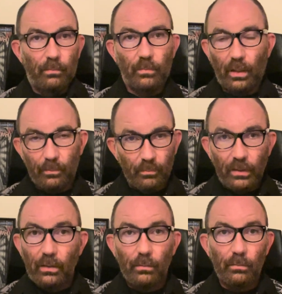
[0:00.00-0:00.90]
I'm
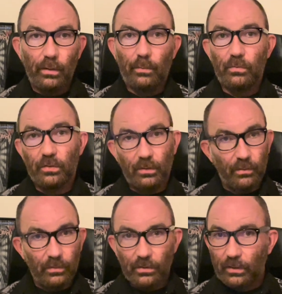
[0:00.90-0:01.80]
me. I'm
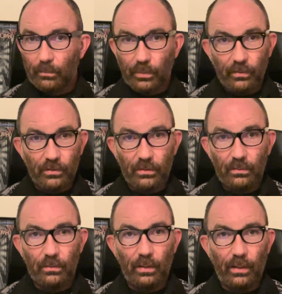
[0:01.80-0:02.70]
still the same
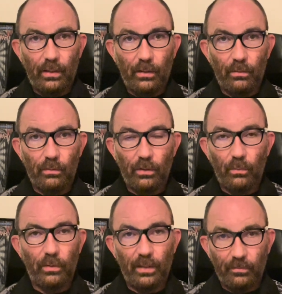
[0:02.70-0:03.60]
person, and
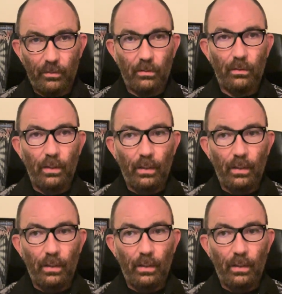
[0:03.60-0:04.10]
whatever